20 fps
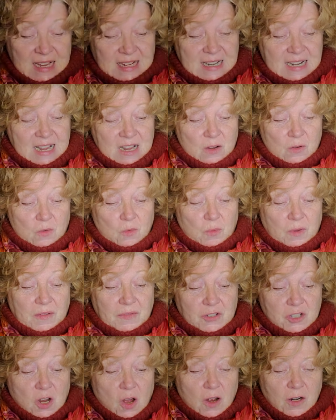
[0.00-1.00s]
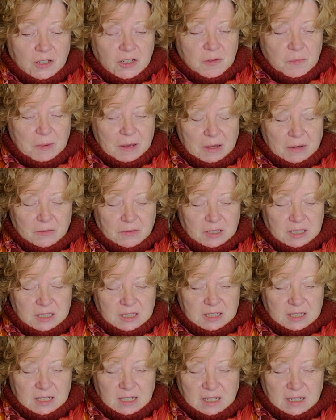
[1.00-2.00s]
Now, we've talked about
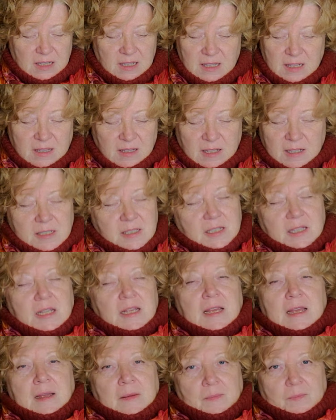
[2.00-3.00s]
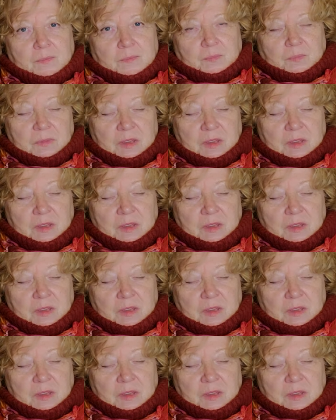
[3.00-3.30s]
this theme,